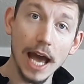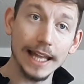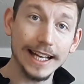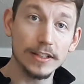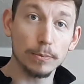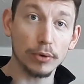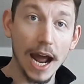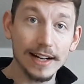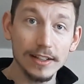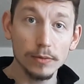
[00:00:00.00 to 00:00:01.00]
I like to
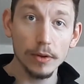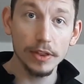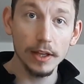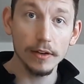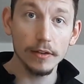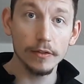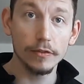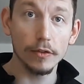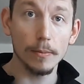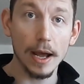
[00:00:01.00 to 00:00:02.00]
practice with it
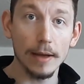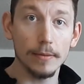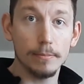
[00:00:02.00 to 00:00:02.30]
for my,